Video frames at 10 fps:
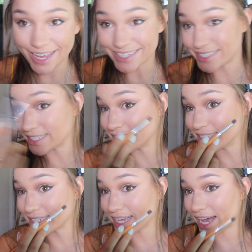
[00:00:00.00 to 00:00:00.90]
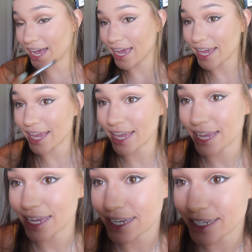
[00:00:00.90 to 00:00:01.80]
I did this eye,
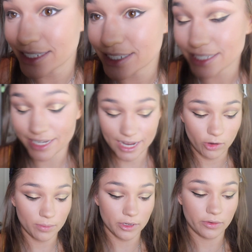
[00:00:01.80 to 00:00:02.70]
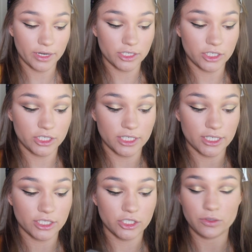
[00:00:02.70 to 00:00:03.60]
and now I'm going to
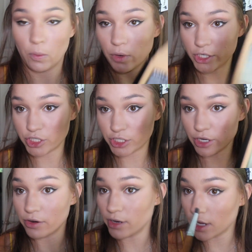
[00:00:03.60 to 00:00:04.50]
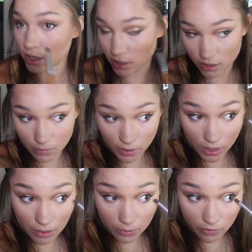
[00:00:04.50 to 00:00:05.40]
just do orange soda on the
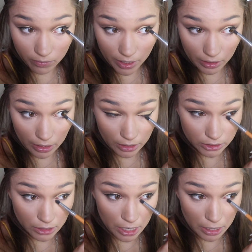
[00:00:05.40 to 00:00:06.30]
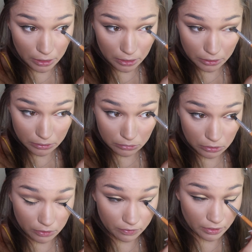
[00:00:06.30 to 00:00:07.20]
bottom of my lash line to
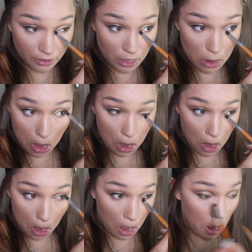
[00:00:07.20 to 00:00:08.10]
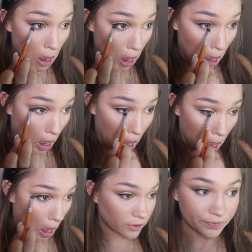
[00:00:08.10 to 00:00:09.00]
smooth everything out.
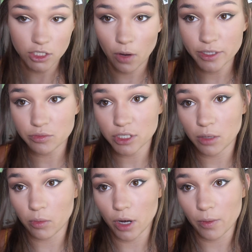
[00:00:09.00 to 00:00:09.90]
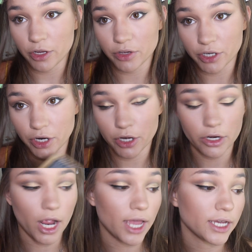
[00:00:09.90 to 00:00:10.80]
It's always really important when you get your
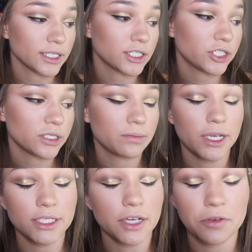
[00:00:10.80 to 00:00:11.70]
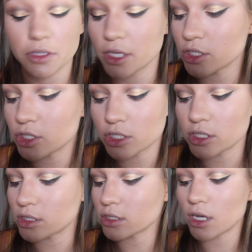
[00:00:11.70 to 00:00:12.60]
under eye because it just makes everything
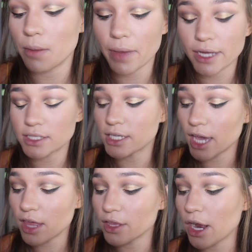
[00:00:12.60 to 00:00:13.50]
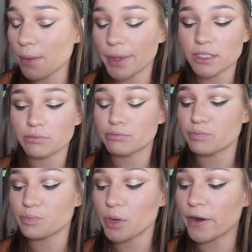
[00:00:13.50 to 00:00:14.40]
just come back together. It's
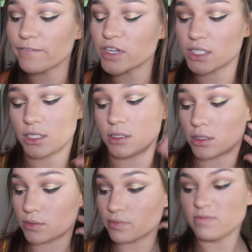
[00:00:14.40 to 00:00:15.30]
perfect sense.